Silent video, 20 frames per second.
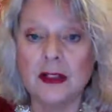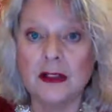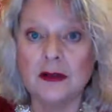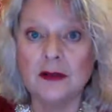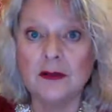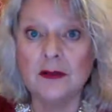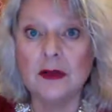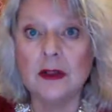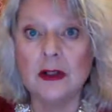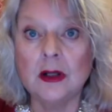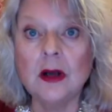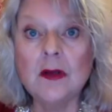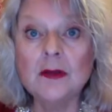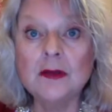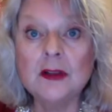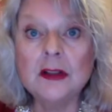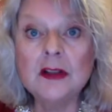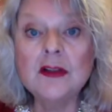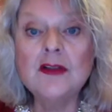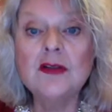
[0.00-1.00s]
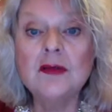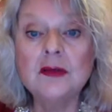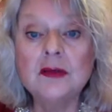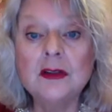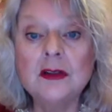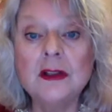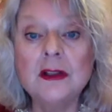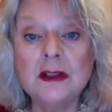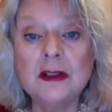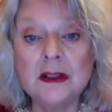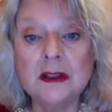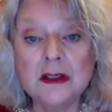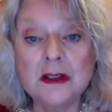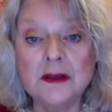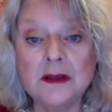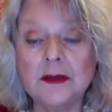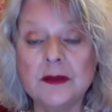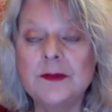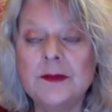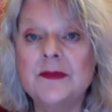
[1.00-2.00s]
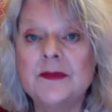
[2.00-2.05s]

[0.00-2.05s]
I do it often during the year.